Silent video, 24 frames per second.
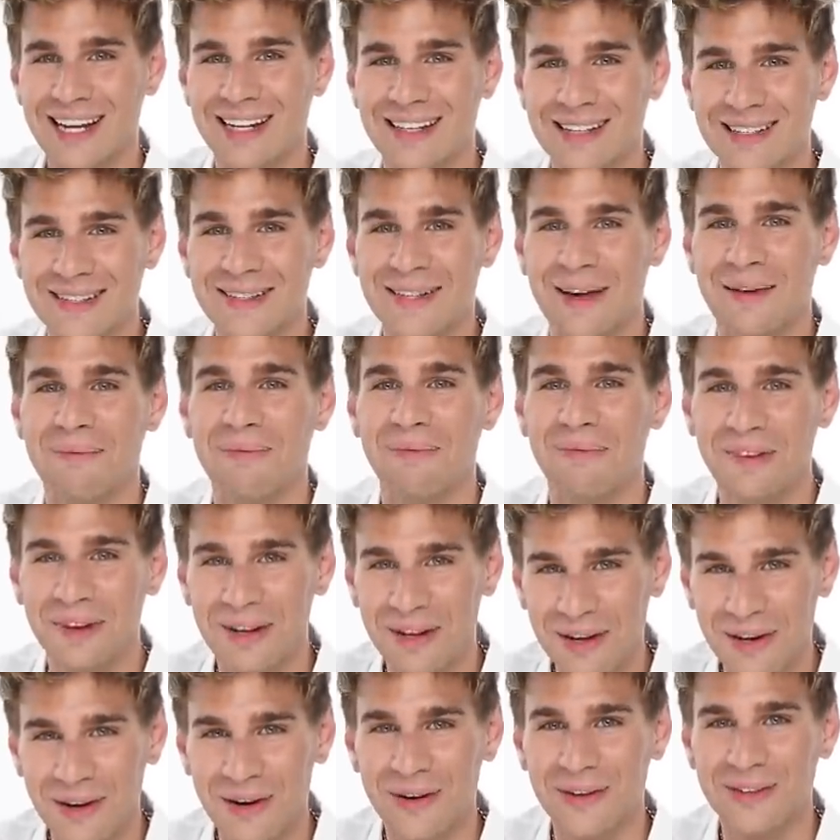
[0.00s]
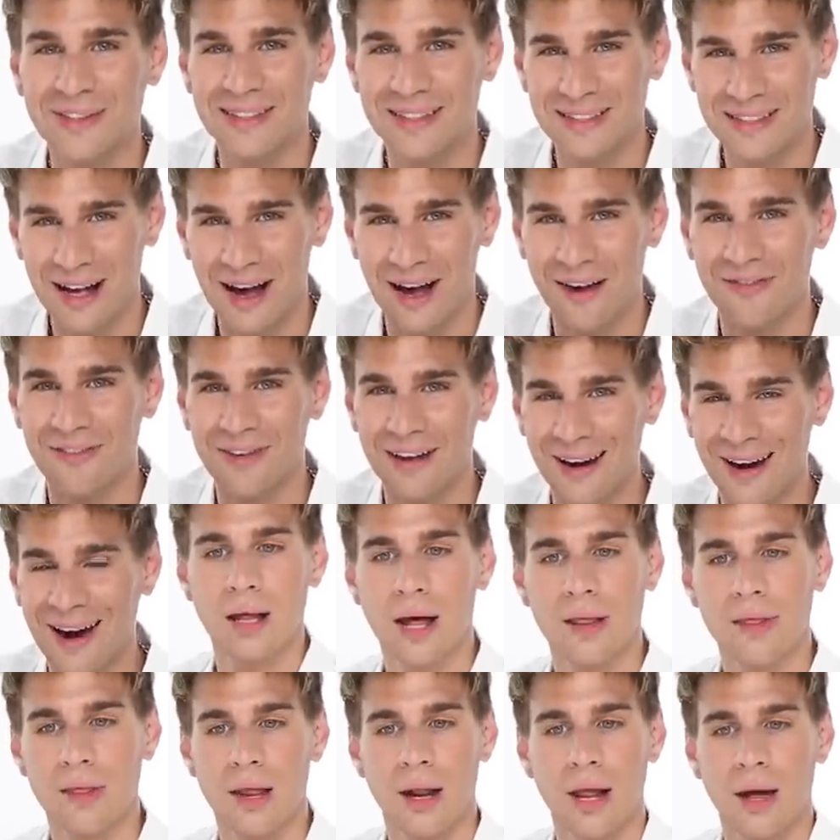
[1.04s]
is some new stuff here.
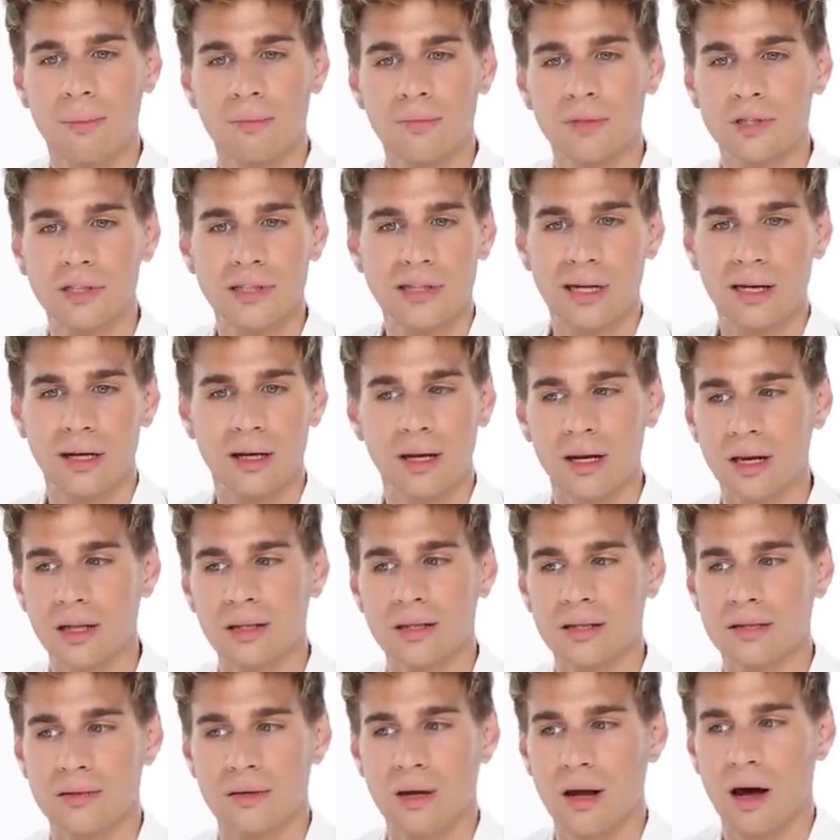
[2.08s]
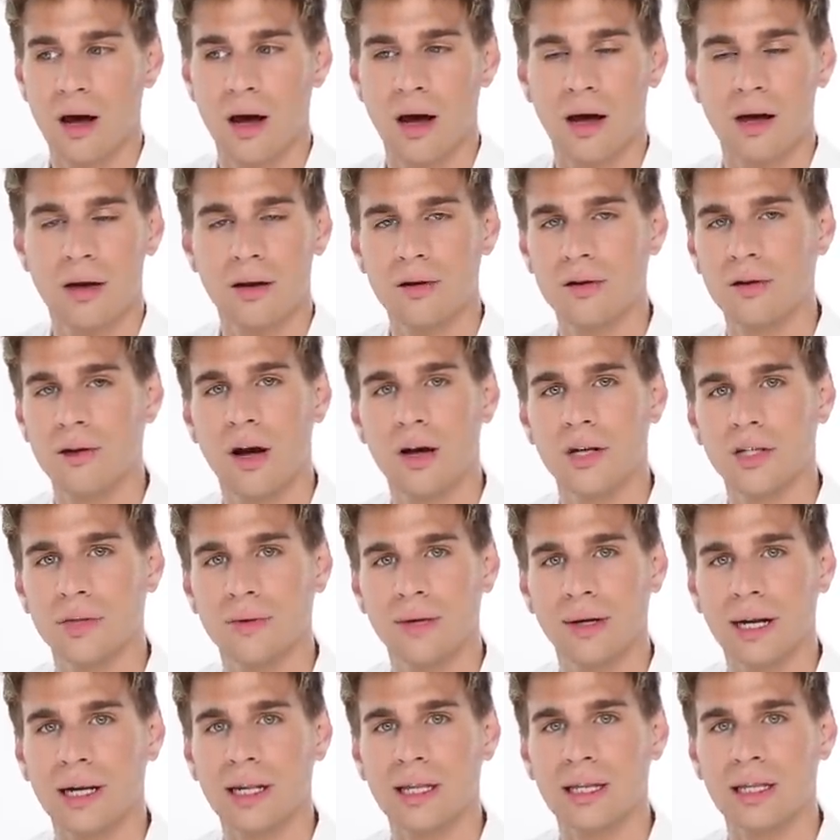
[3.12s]
And then I'm just like, it's not, you're not
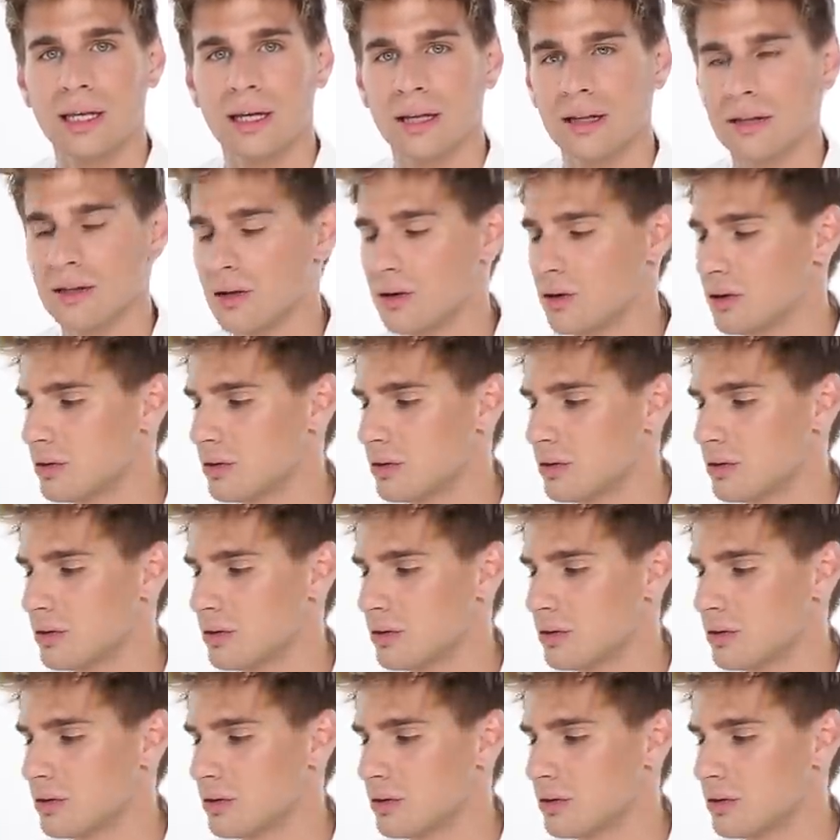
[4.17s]
doing anything. You're